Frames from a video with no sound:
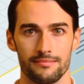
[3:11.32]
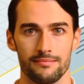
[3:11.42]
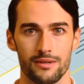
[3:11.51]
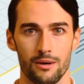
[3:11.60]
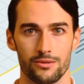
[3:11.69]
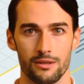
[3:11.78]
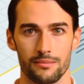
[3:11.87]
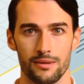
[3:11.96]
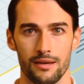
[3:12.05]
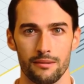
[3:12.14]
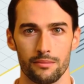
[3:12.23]
Code
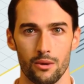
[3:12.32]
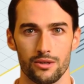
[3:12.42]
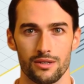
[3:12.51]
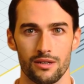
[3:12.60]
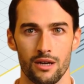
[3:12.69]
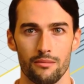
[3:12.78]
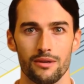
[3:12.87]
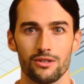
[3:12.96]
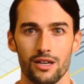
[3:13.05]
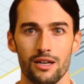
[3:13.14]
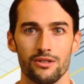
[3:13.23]
typically employs a code
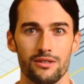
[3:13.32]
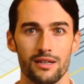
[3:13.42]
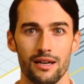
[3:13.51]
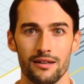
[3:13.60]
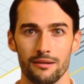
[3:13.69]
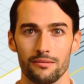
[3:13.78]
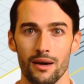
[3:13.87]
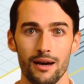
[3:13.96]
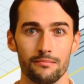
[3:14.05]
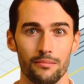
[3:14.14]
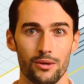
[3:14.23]
injection technique
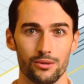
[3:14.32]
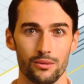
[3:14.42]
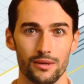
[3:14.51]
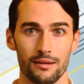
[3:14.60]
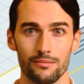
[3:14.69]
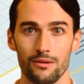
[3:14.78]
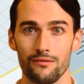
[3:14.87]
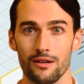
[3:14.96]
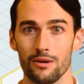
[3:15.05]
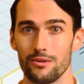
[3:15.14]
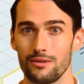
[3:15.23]
via multiple input
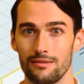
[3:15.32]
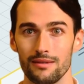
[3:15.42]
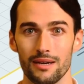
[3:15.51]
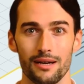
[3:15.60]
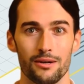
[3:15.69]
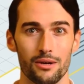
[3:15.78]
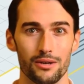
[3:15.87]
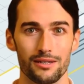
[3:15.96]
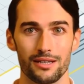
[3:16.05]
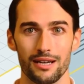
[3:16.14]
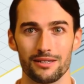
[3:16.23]
fields,
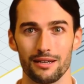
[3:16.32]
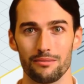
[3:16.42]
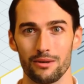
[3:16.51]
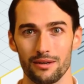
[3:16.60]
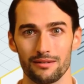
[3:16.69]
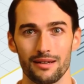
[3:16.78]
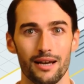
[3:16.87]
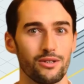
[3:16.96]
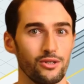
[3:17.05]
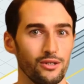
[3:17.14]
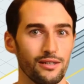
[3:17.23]
including text input,
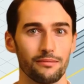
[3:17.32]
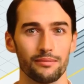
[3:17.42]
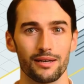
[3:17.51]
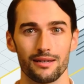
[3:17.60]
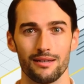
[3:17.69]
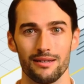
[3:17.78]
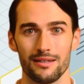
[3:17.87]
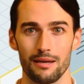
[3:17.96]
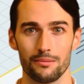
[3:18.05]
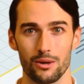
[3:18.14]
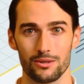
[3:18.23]
HTTP,
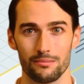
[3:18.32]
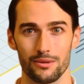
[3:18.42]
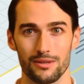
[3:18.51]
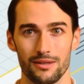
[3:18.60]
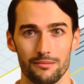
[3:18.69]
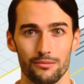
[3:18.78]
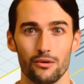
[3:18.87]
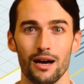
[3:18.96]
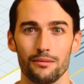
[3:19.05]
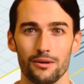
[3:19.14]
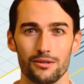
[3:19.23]
get post put delete
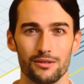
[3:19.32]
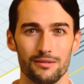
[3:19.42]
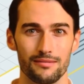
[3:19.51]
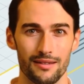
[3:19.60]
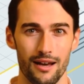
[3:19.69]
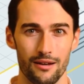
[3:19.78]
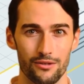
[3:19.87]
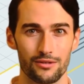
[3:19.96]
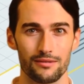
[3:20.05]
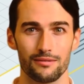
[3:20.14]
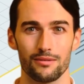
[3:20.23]
parameters,
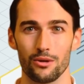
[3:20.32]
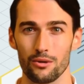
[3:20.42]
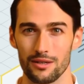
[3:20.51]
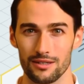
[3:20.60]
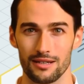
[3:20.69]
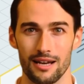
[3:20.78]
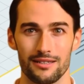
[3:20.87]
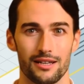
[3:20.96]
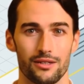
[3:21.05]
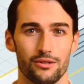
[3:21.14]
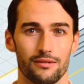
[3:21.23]
headers, cookies,
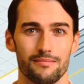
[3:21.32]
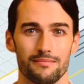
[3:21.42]
etc.